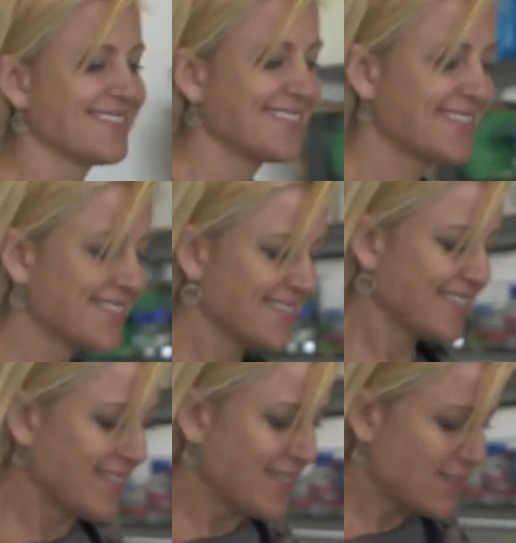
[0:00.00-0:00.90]
My
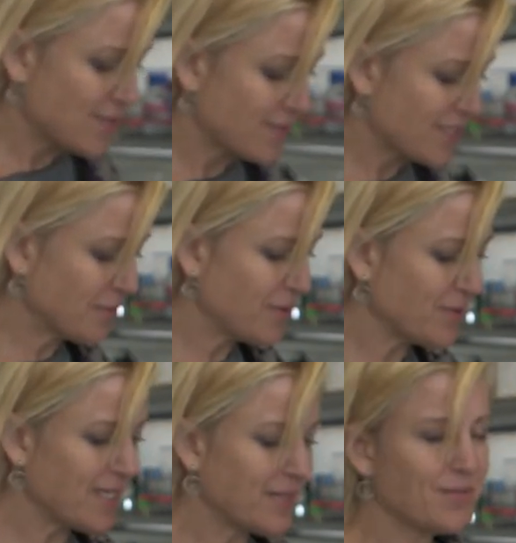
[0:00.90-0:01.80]
career path has been
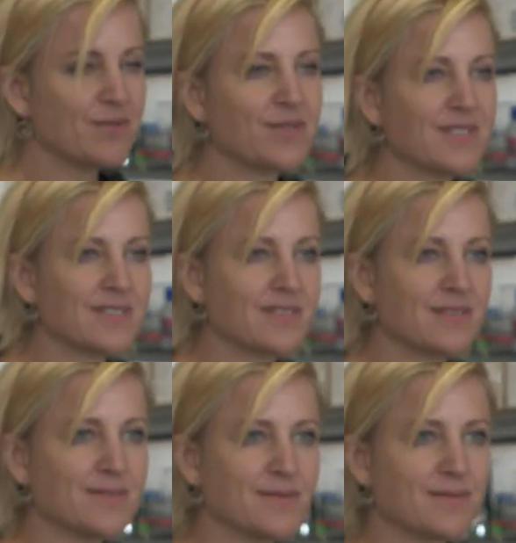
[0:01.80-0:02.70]
really
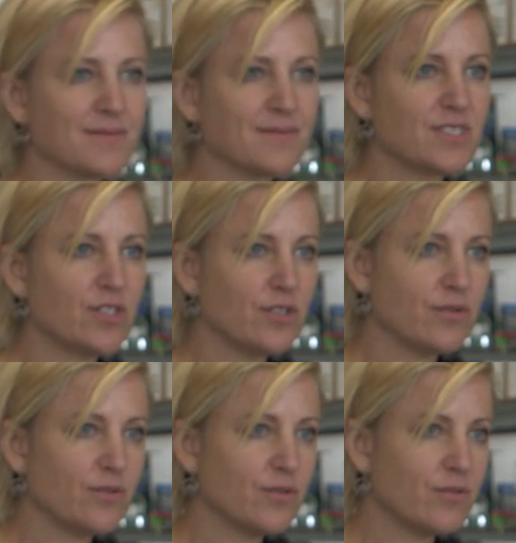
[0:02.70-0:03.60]

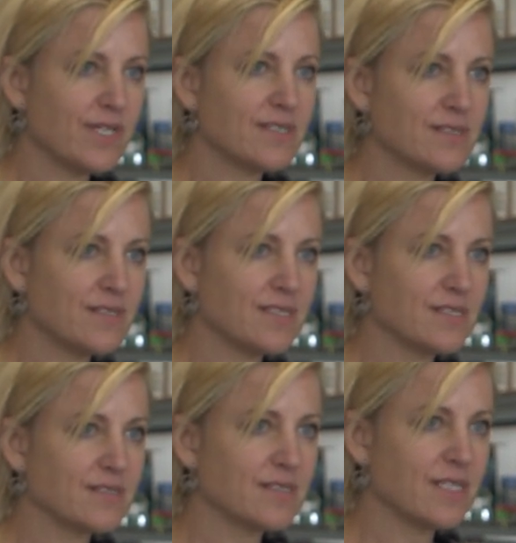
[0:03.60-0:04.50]
unusual,
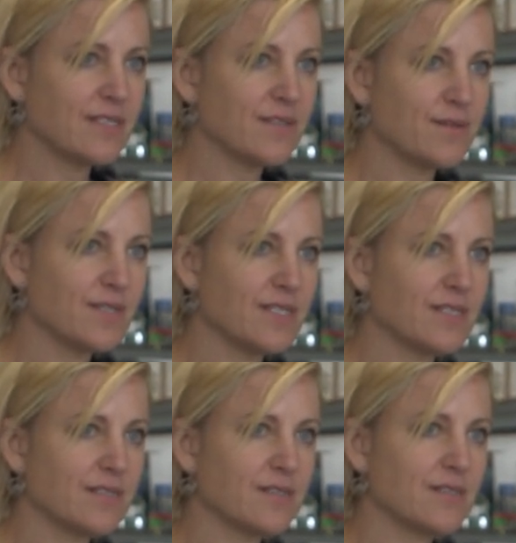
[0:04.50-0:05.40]
and it's been
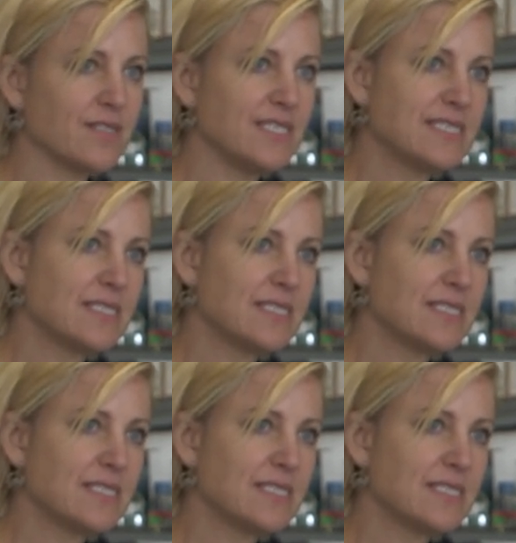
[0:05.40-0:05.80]
always driven by